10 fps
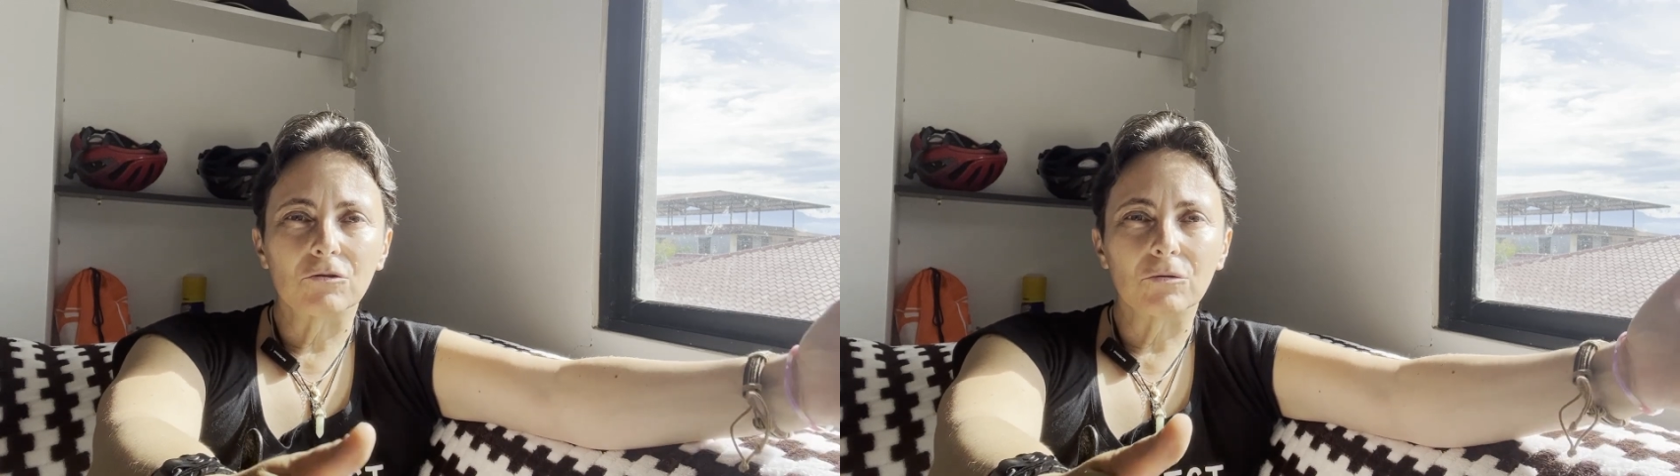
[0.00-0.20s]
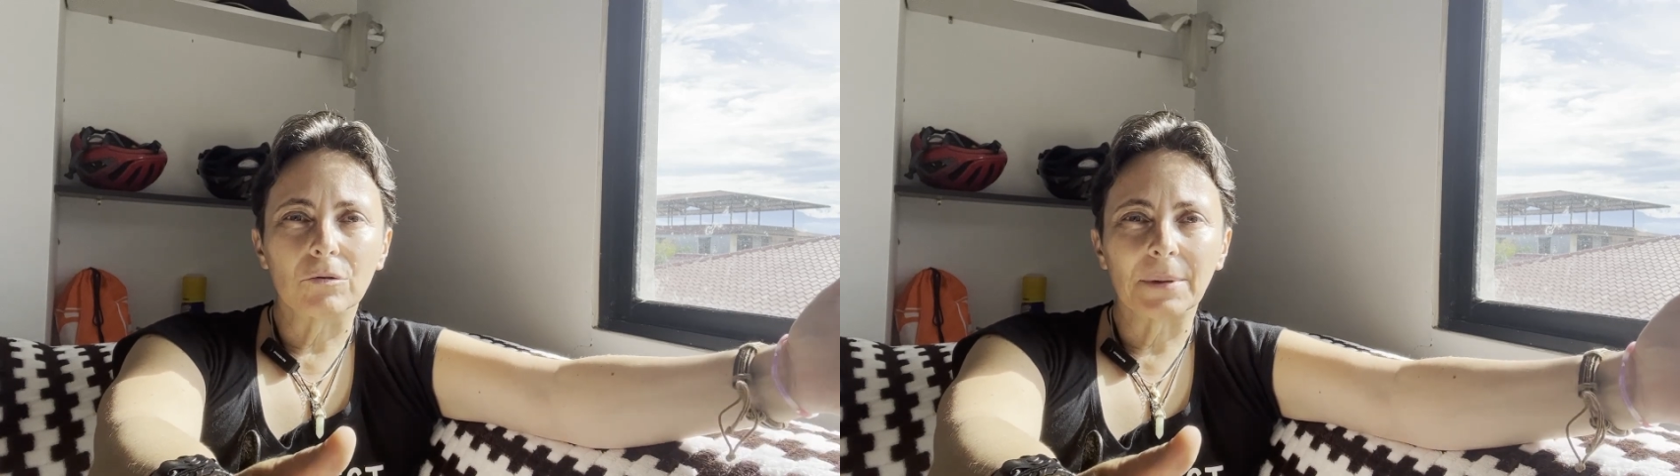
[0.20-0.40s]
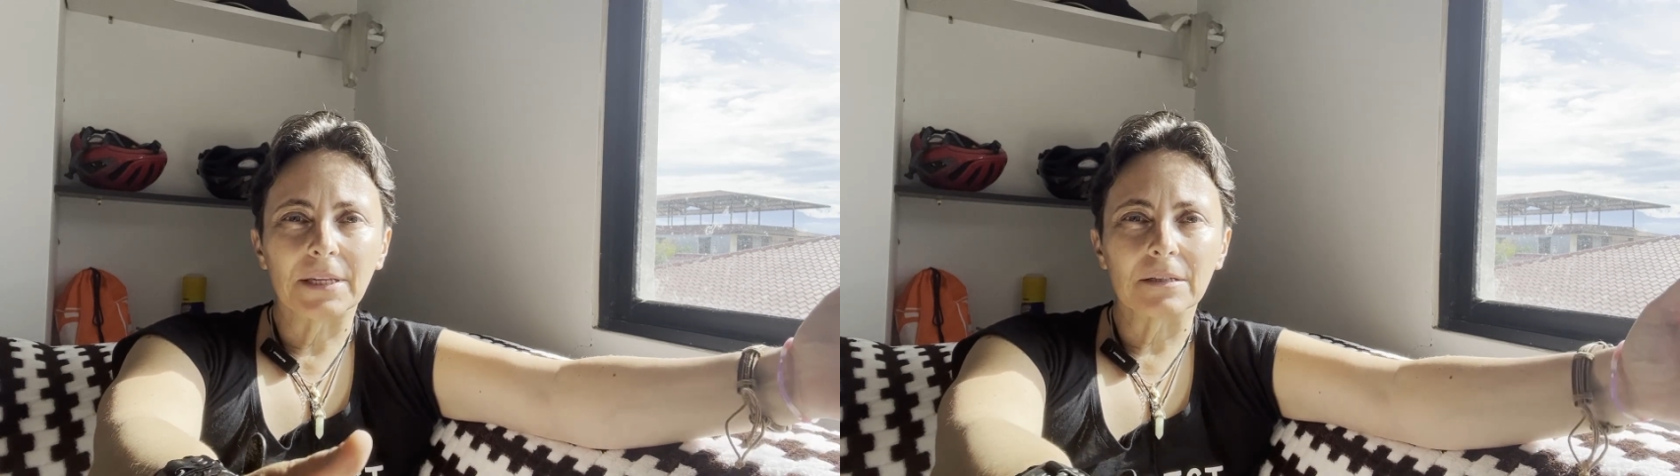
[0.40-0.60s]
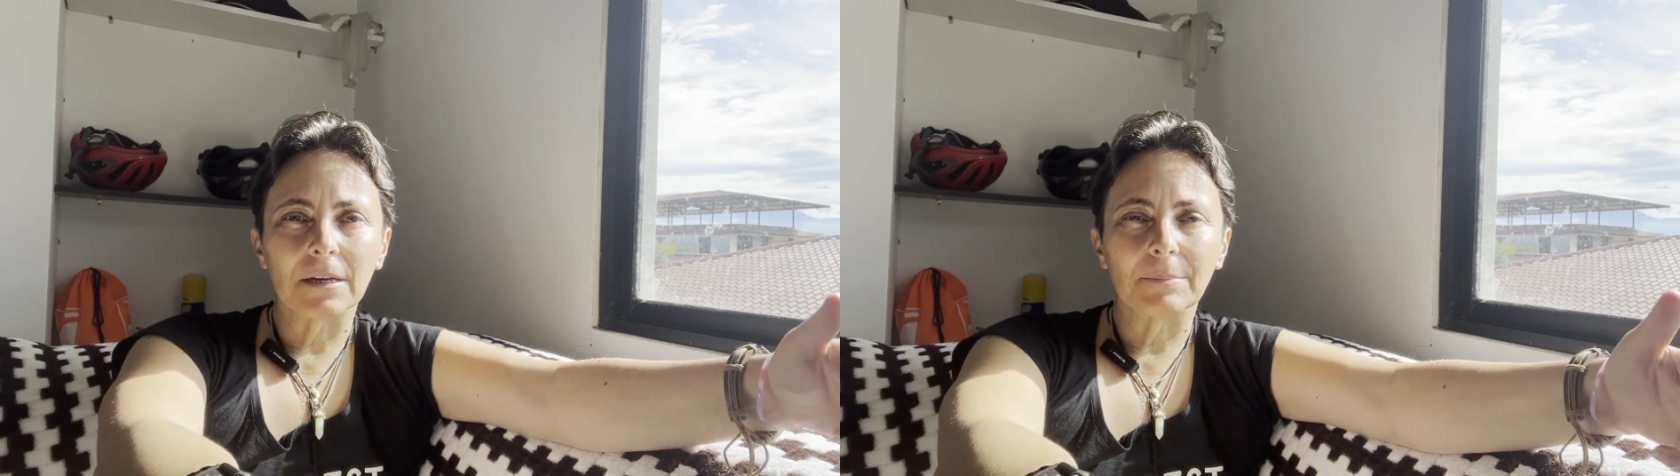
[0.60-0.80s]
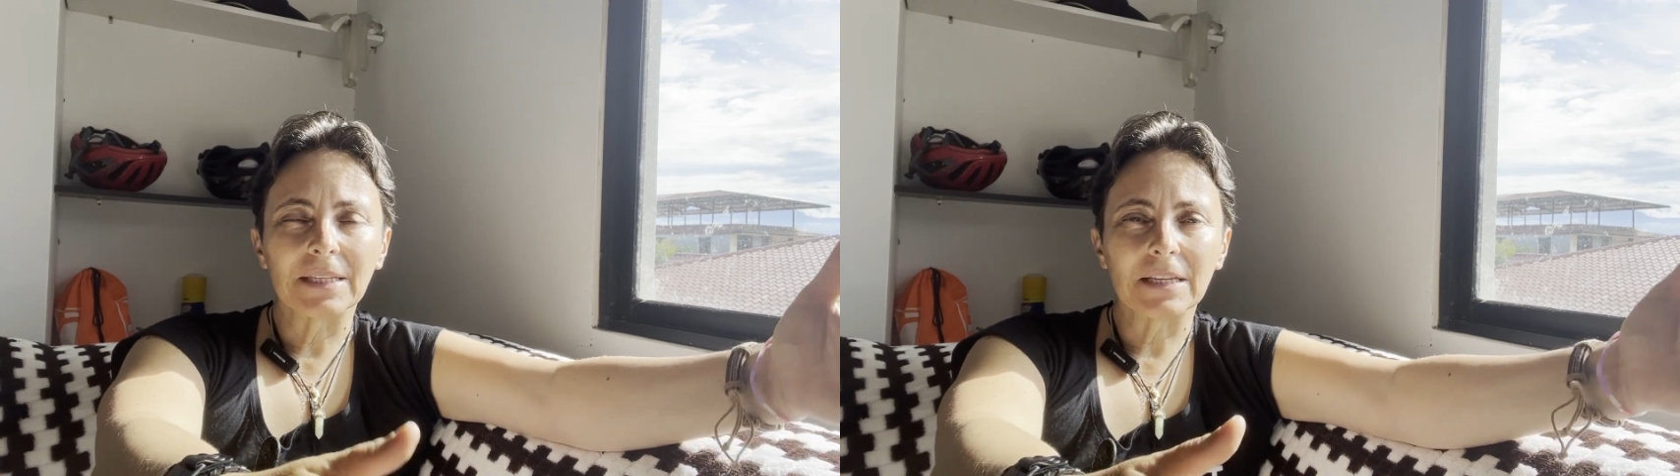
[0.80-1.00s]
to a
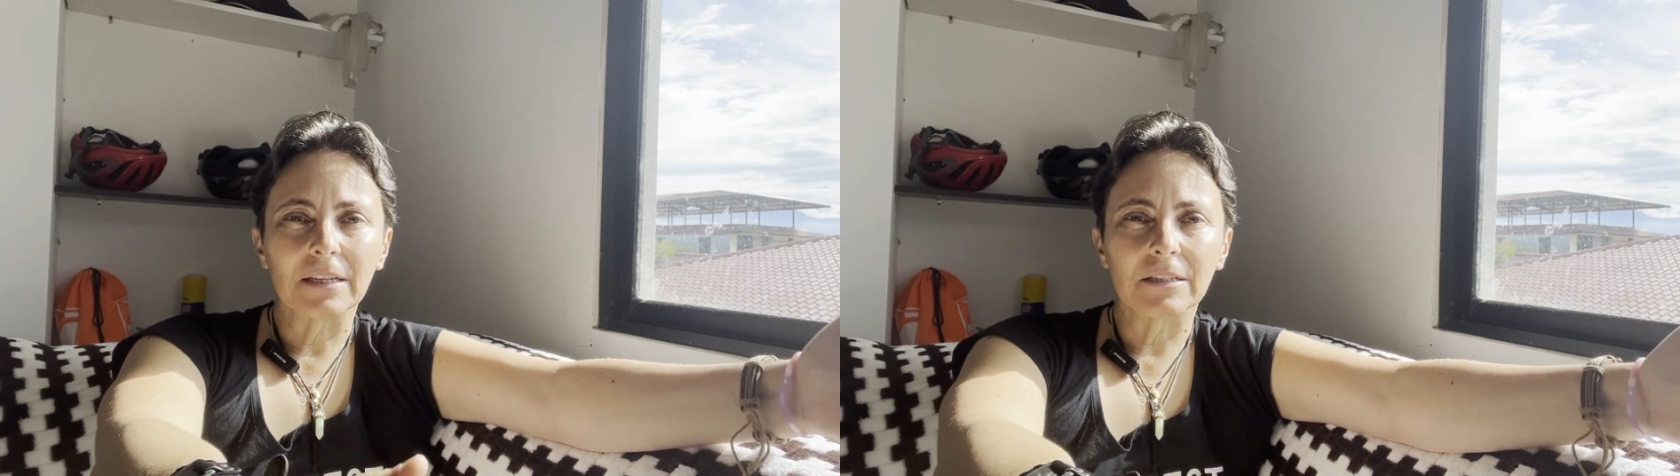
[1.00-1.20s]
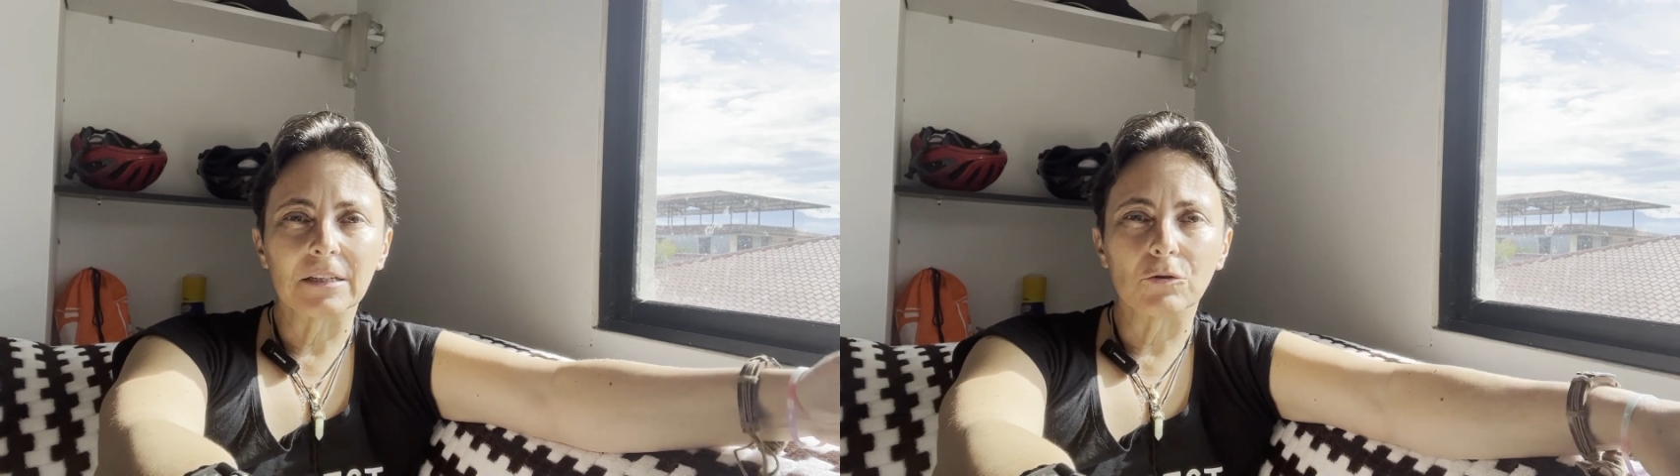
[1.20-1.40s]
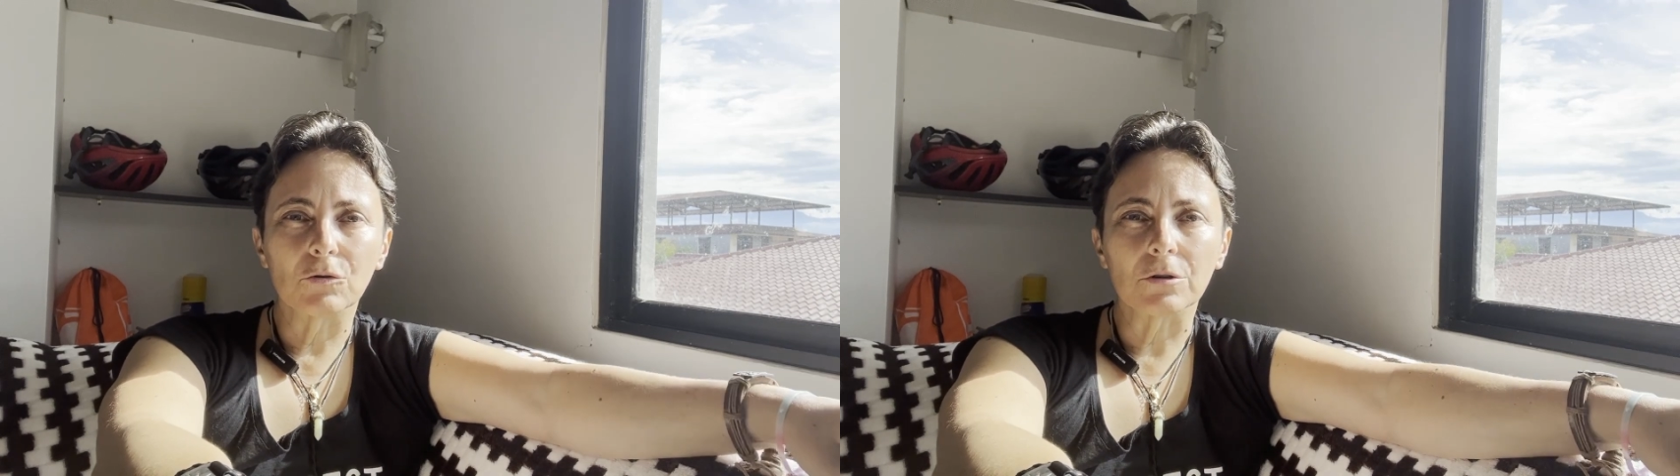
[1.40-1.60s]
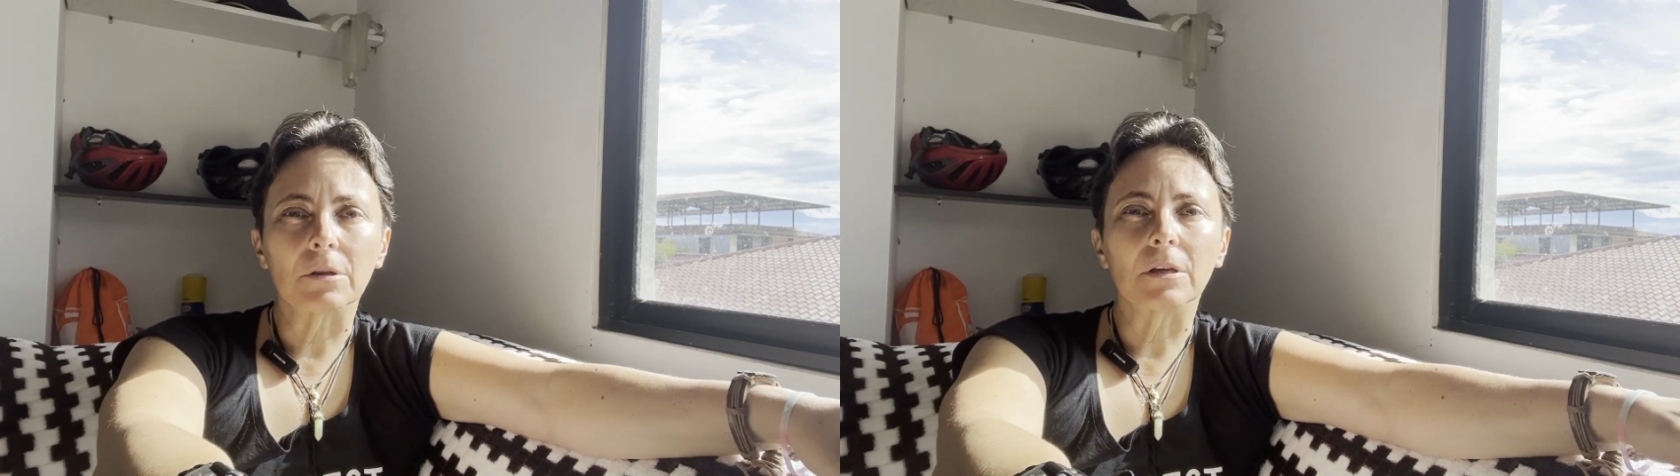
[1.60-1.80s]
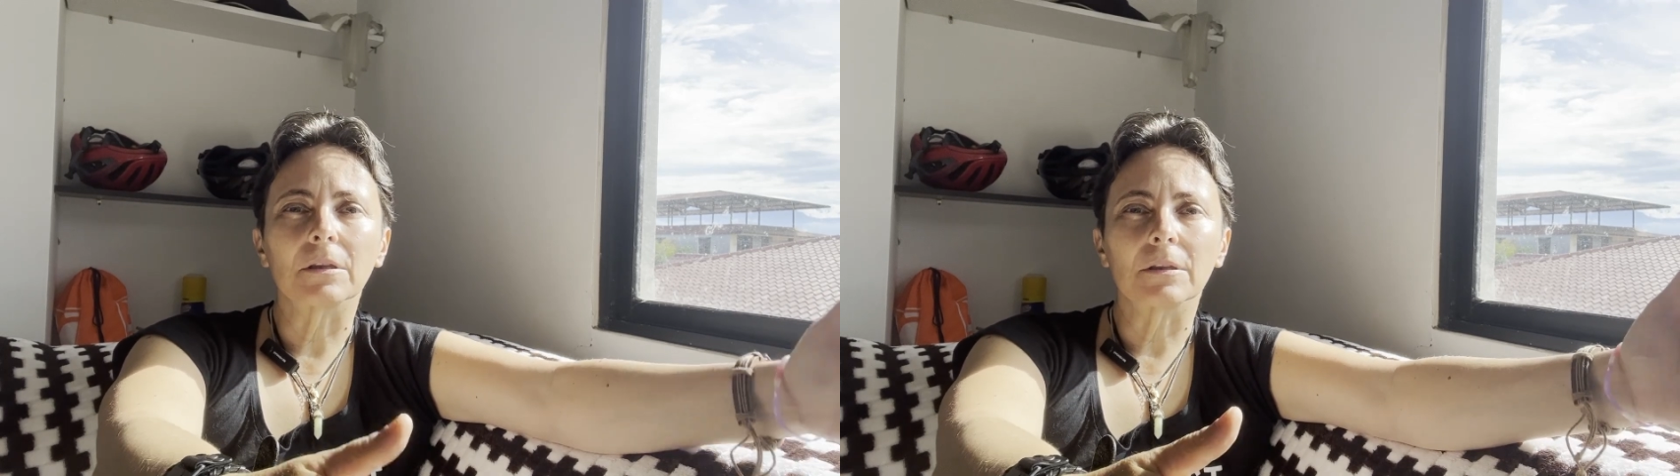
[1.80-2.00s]
mental
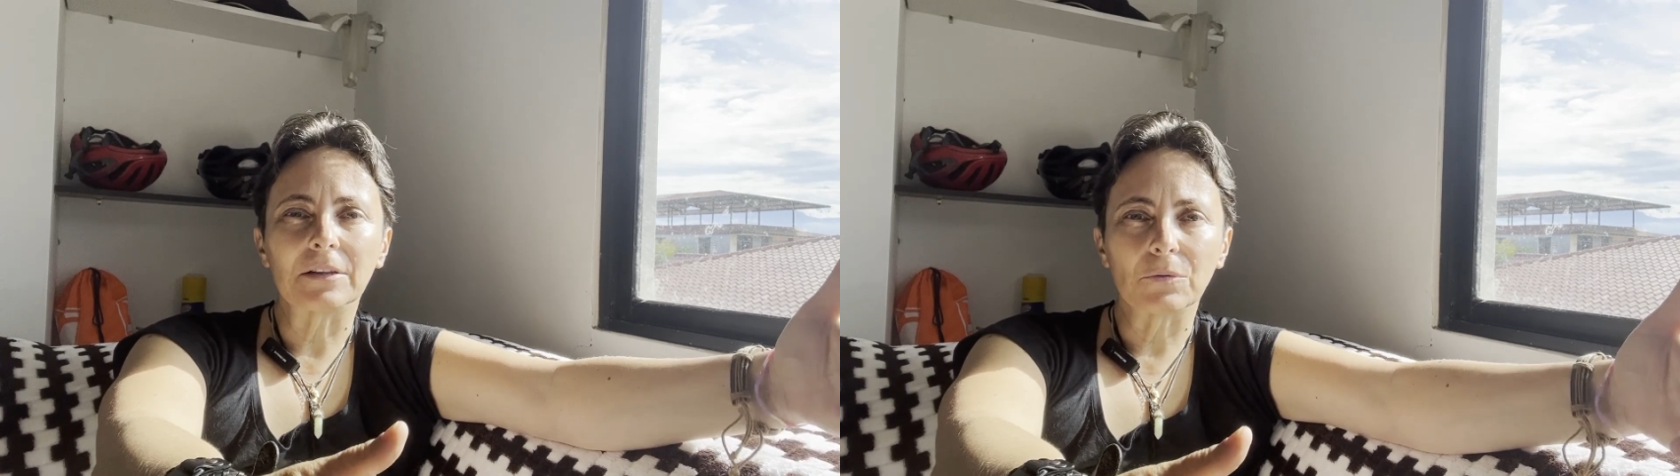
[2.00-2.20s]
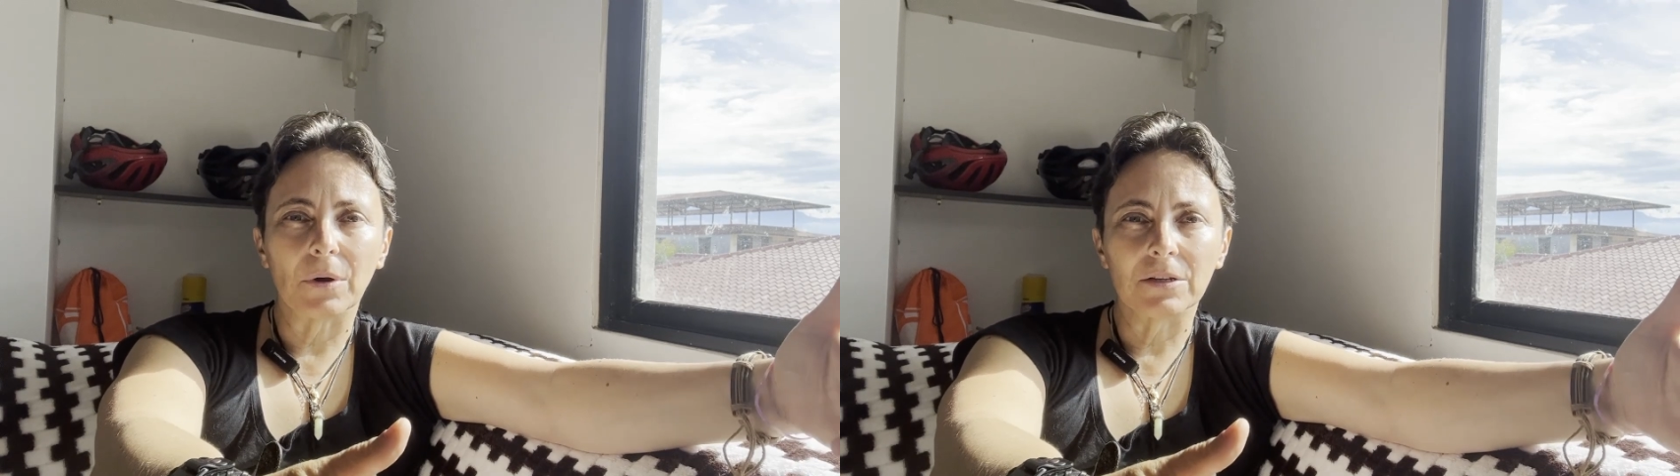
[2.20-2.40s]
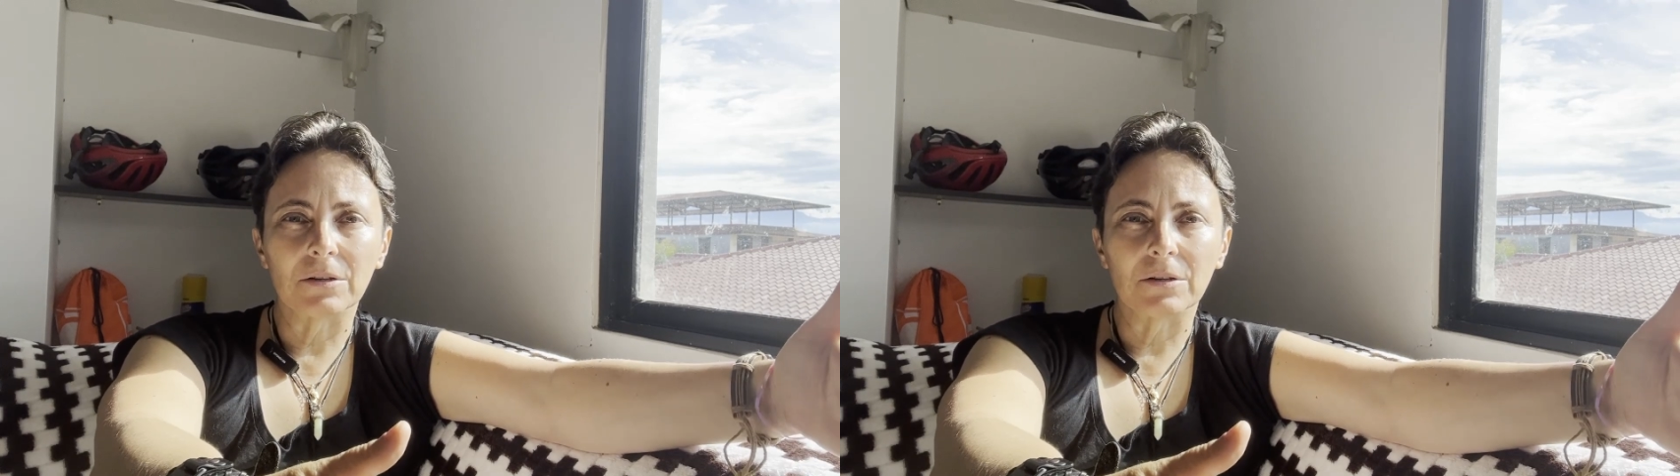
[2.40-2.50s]
institution, and that's why